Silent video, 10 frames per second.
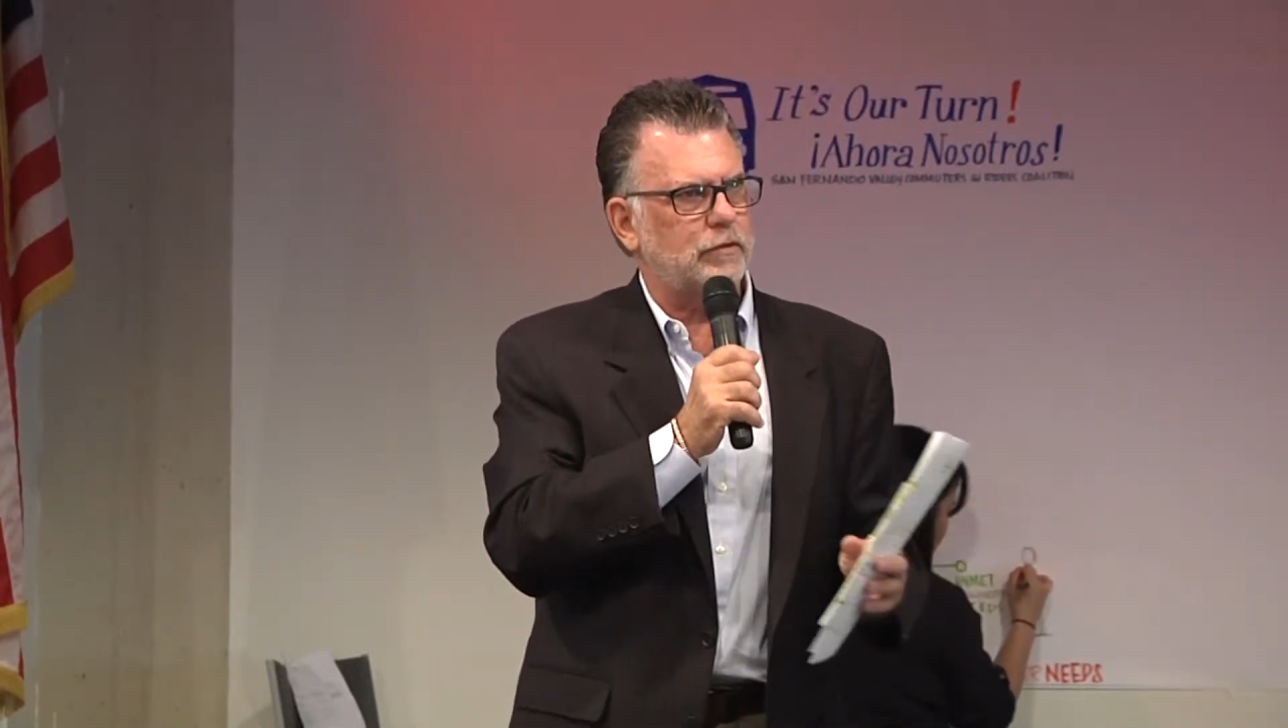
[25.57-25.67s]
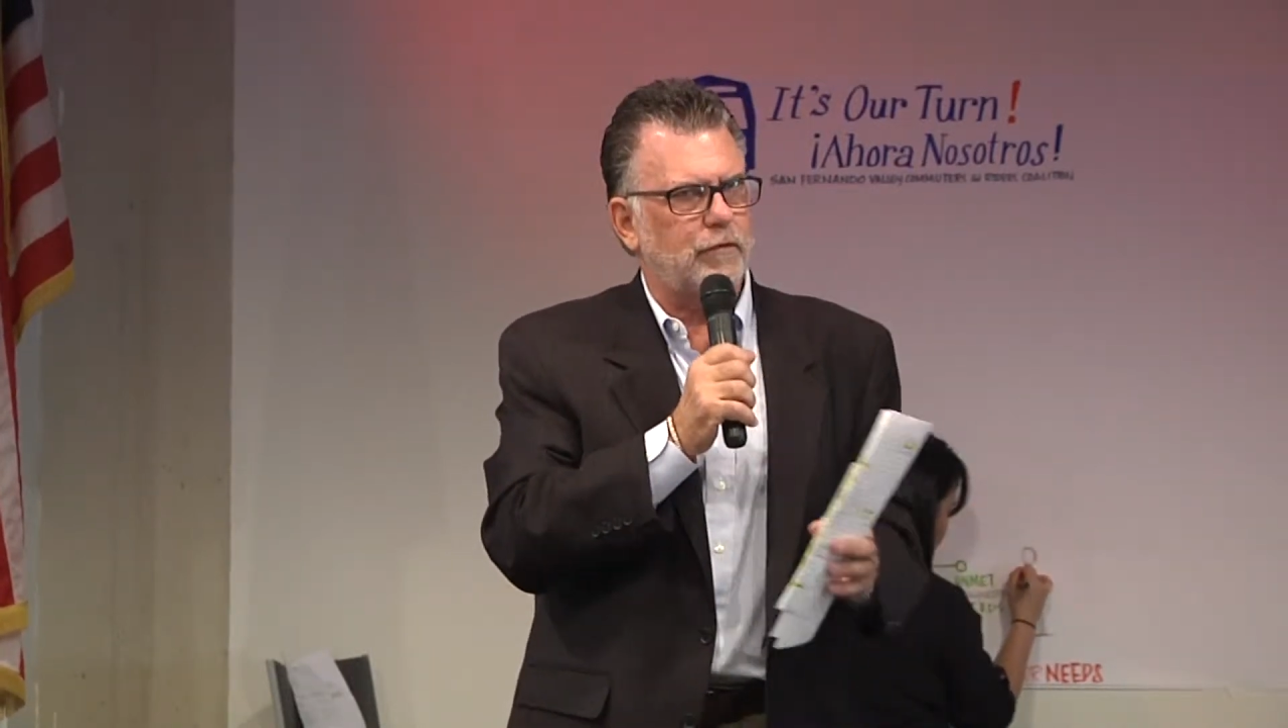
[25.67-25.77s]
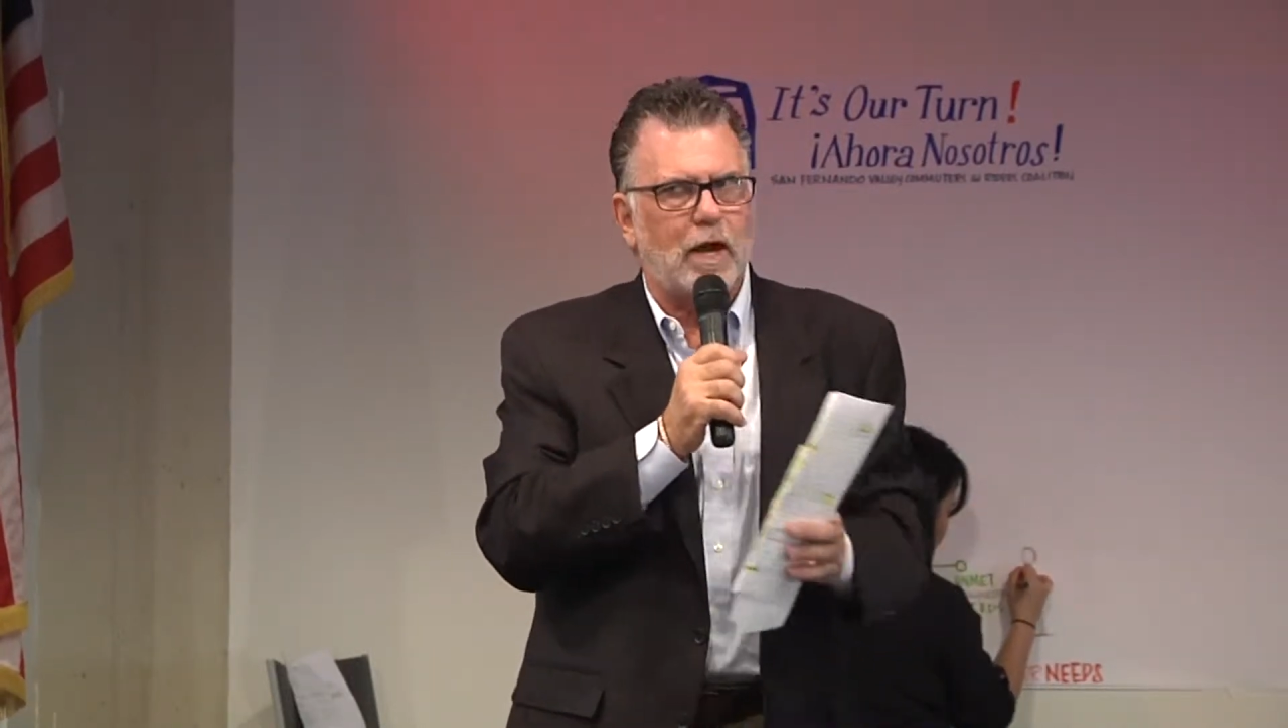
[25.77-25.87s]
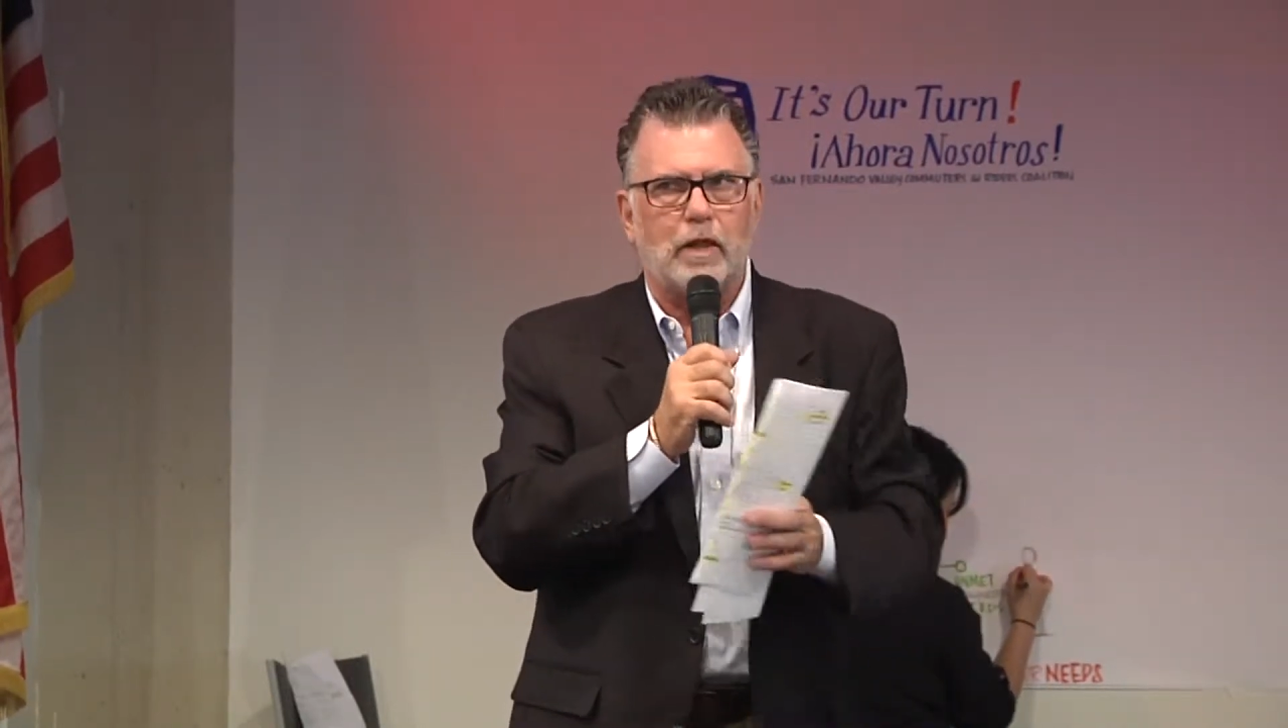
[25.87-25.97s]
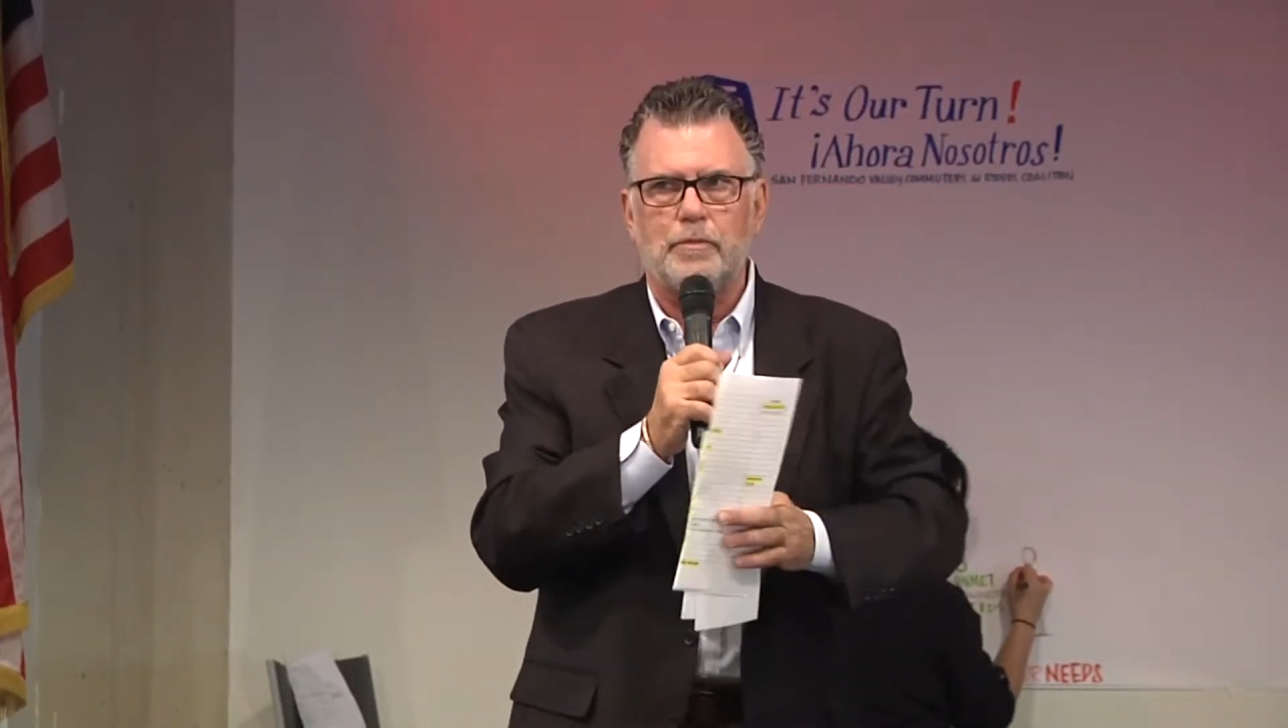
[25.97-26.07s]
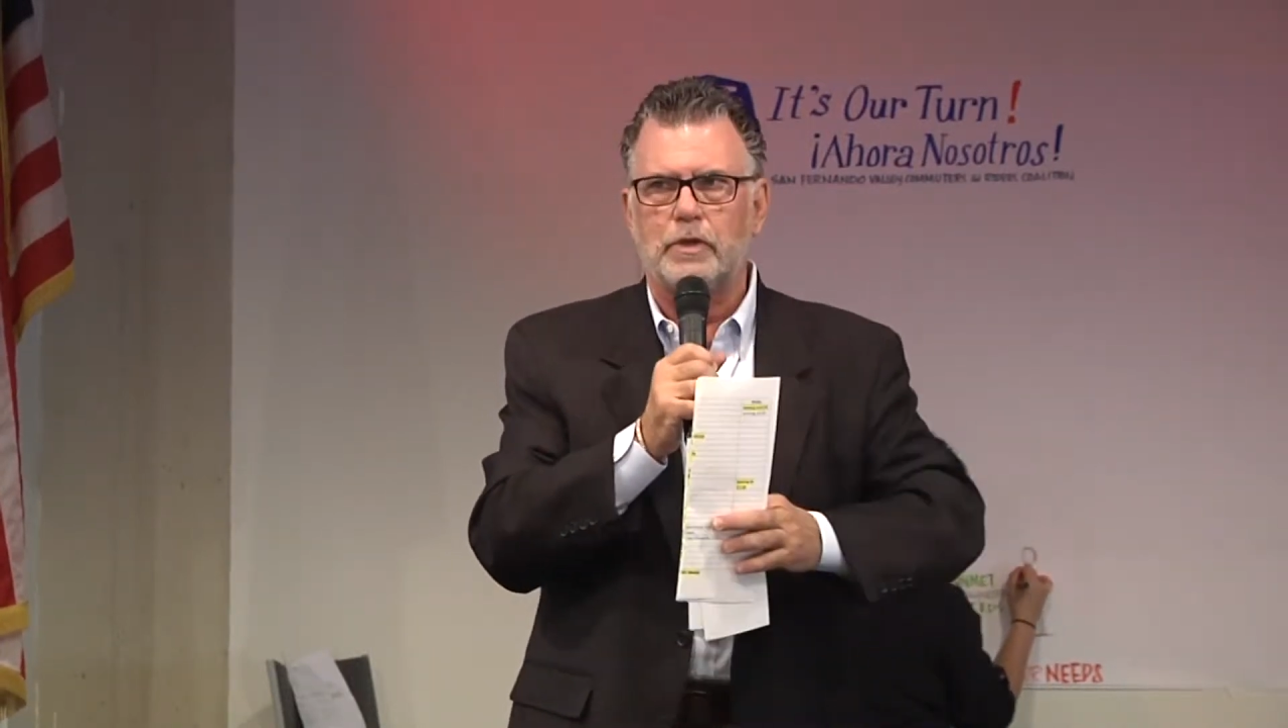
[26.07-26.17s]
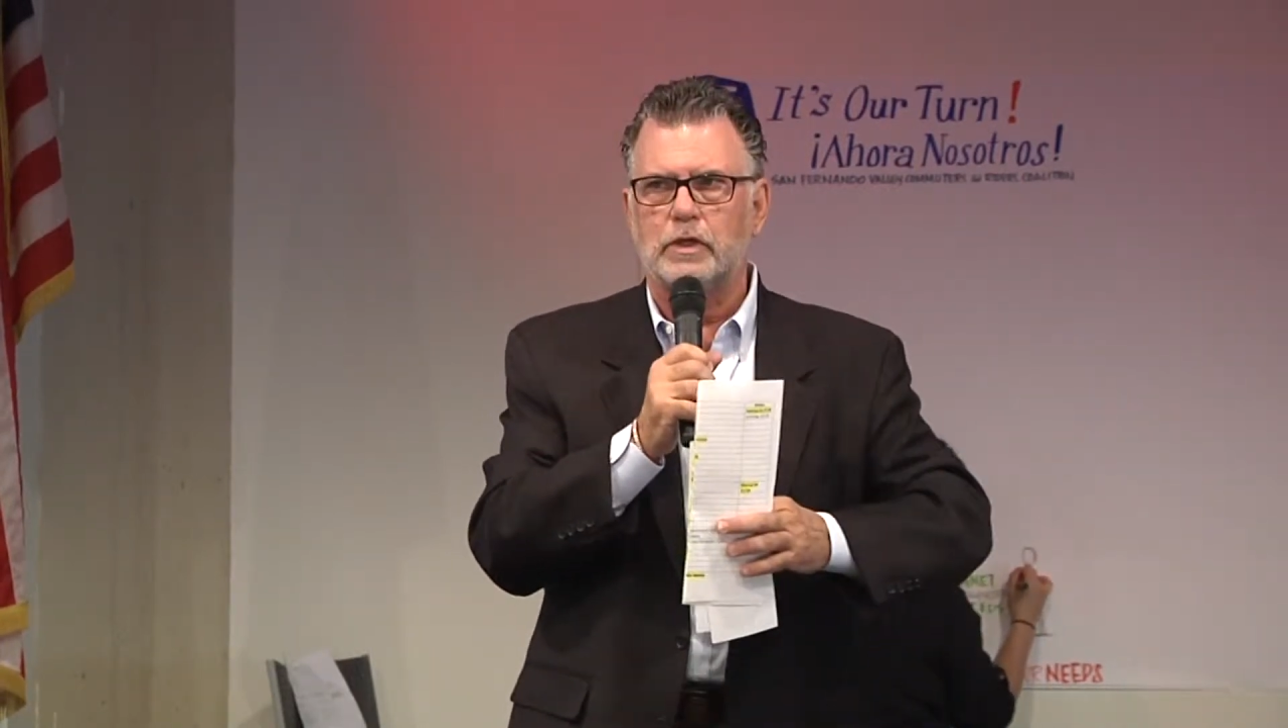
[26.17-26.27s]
of the Valley,